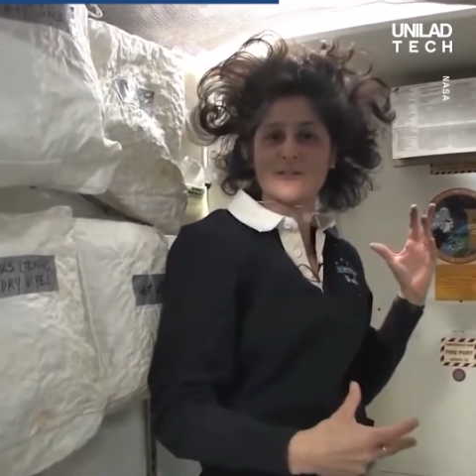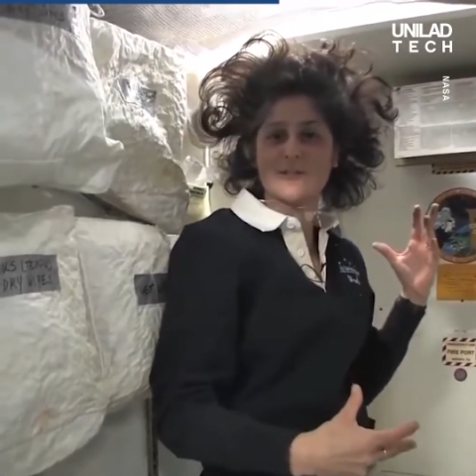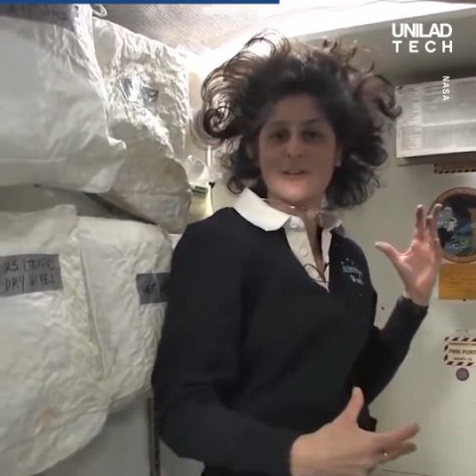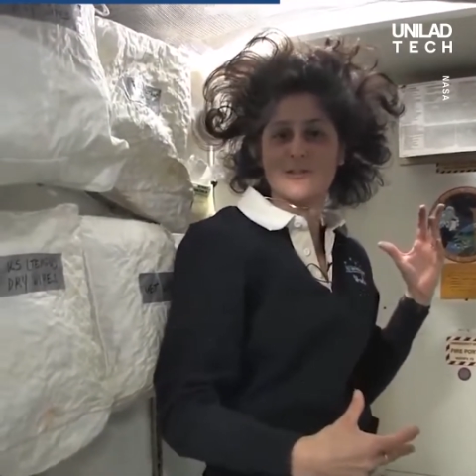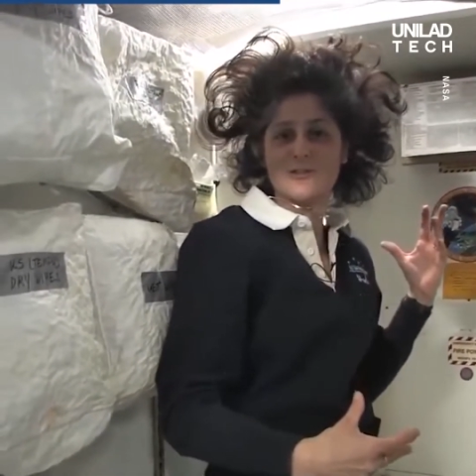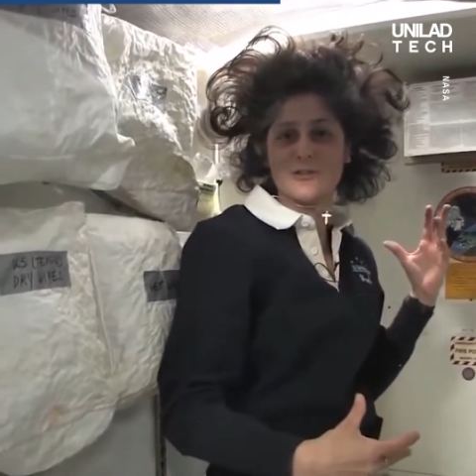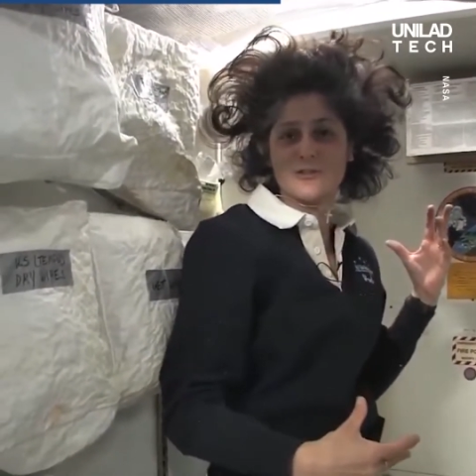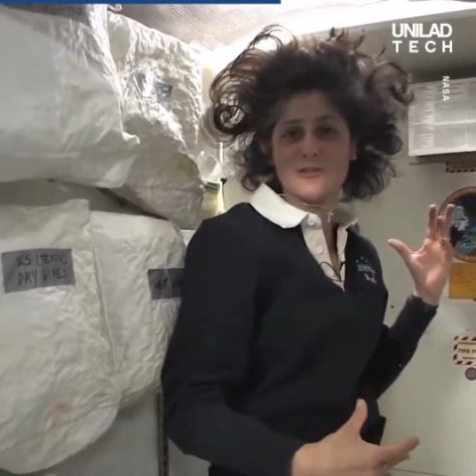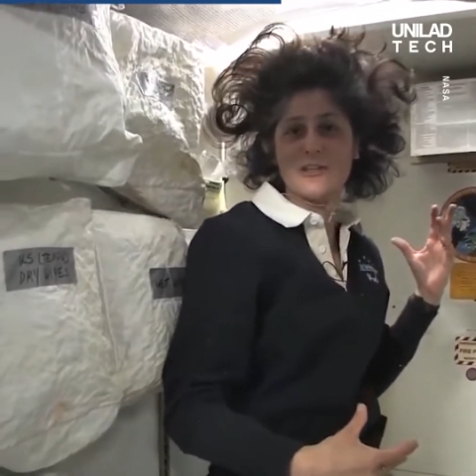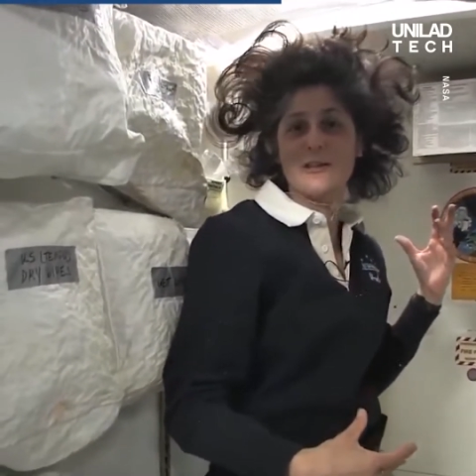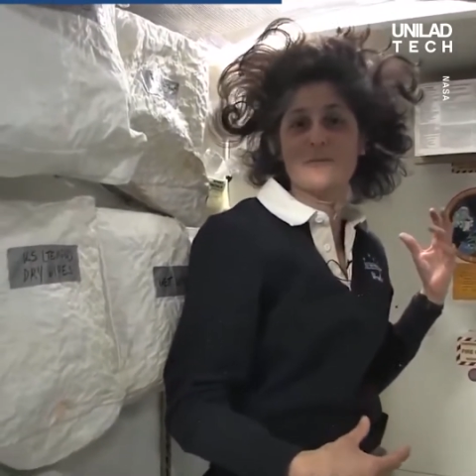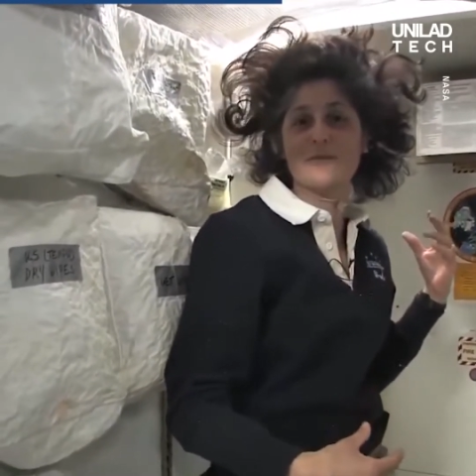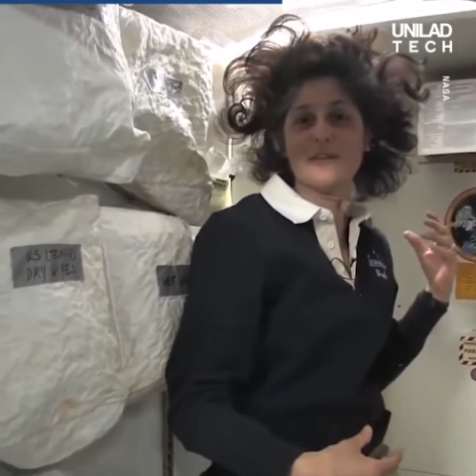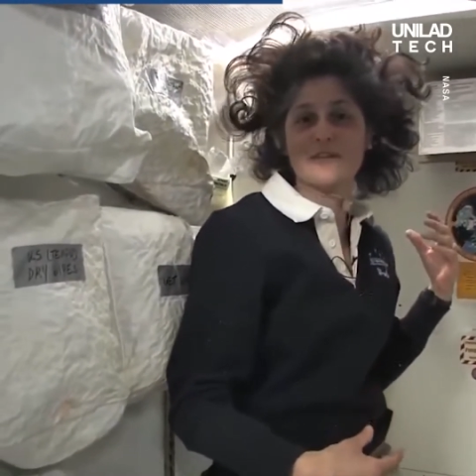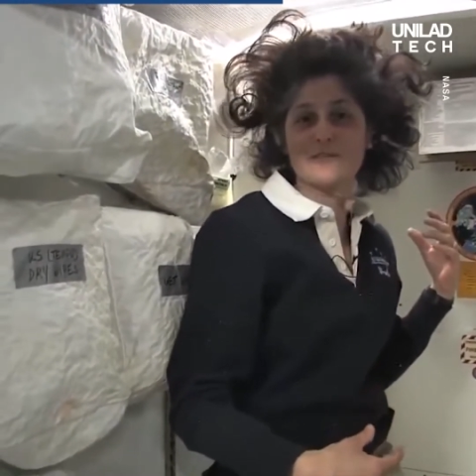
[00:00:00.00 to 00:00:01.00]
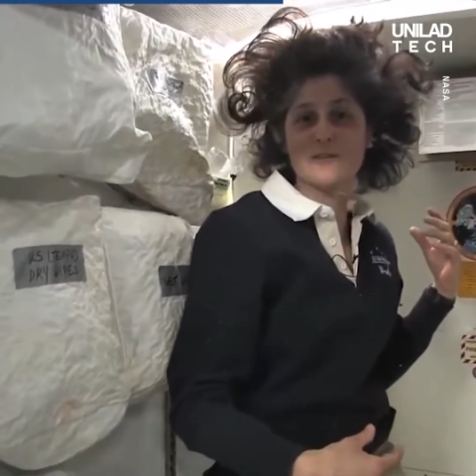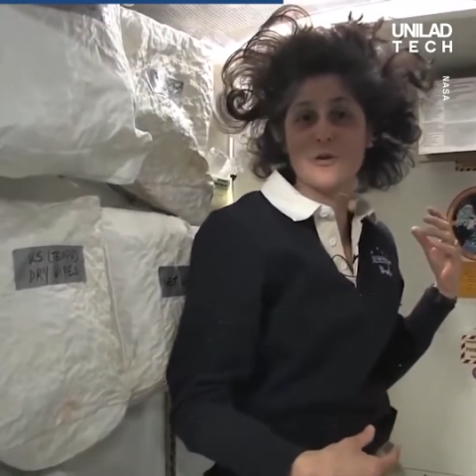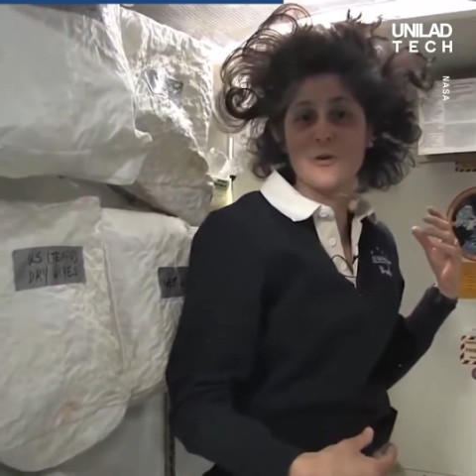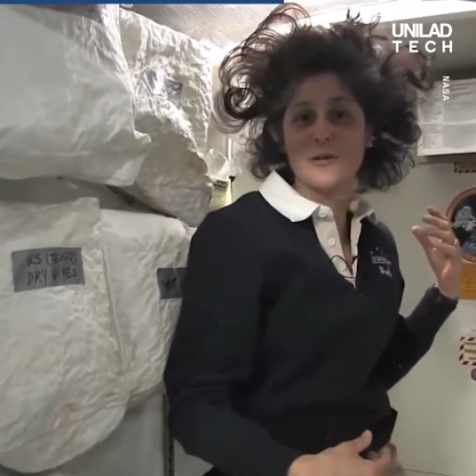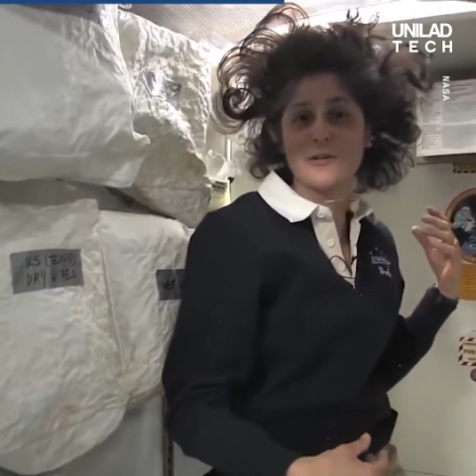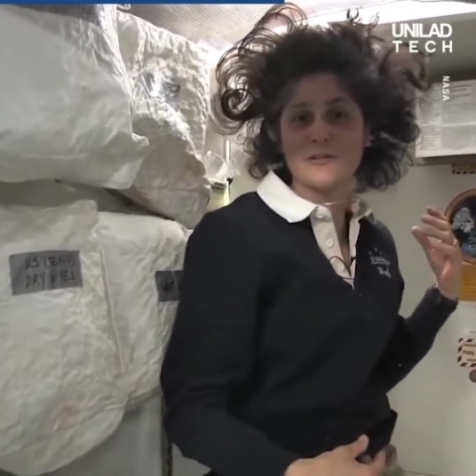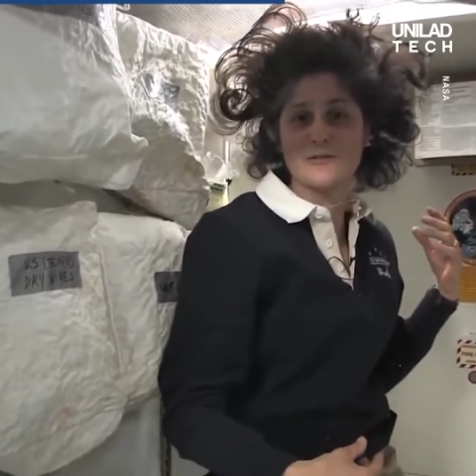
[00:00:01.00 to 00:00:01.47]
so they should keep things
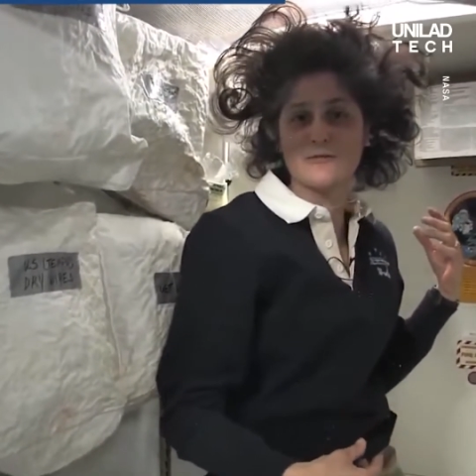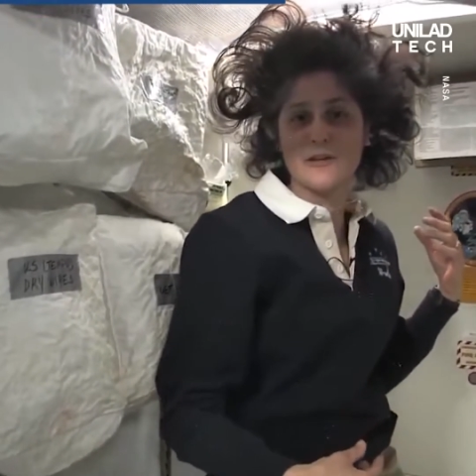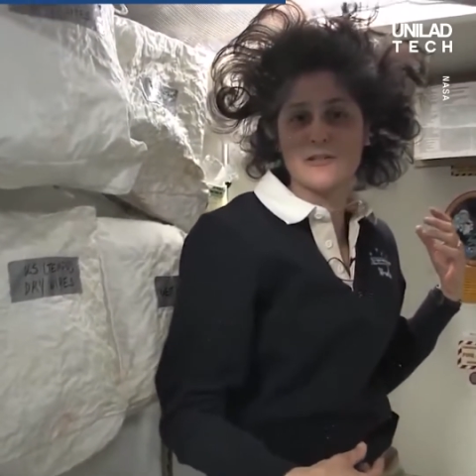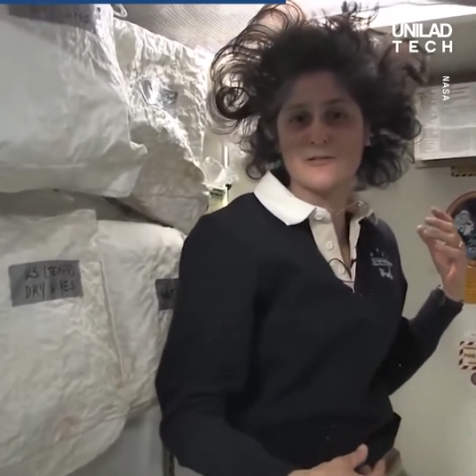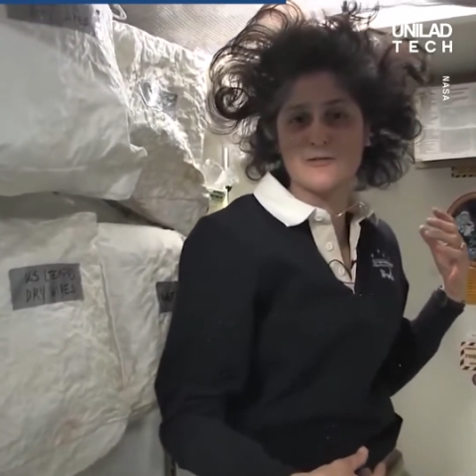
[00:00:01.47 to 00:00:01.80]
going in the right